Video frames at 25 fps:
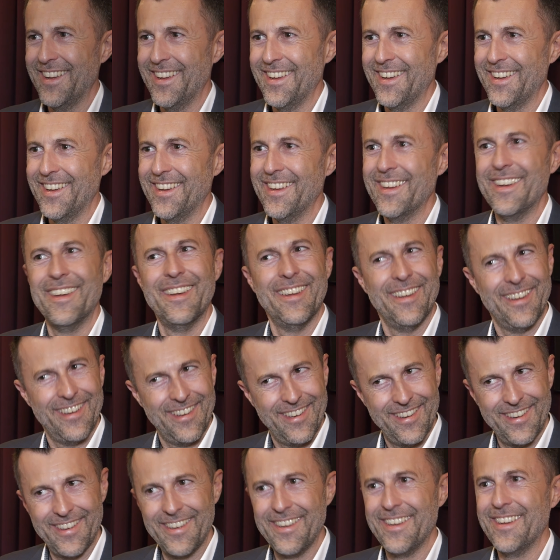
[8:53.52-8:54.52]
very much for your time.
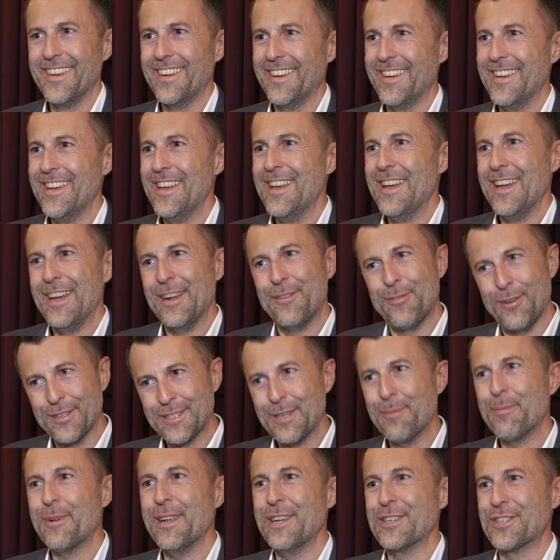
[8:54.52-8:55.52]
It is appreciated. It
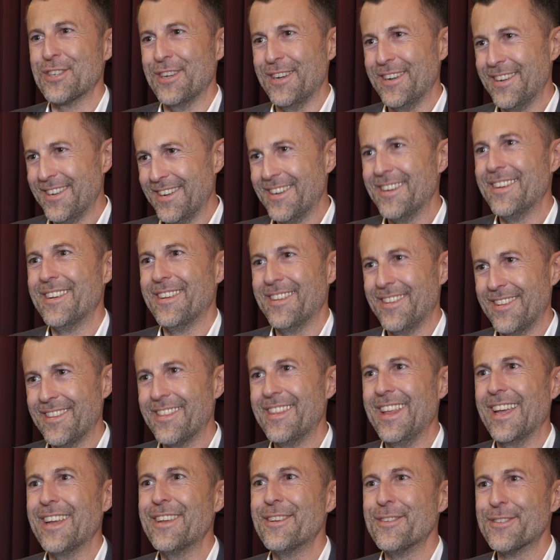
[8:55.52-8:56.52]
was a pleasure. Thank
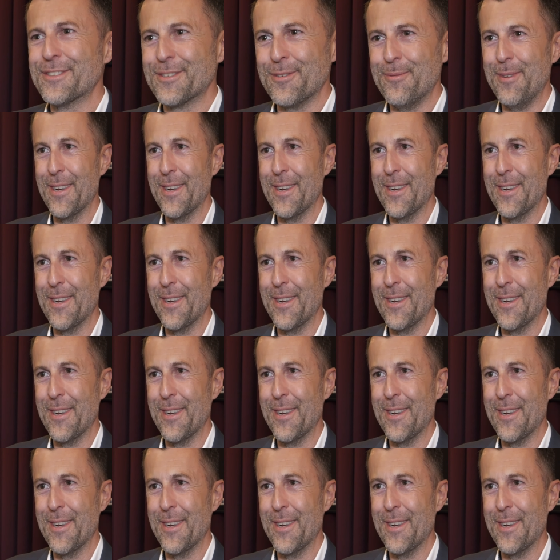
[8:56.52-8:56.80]
you. Thank you so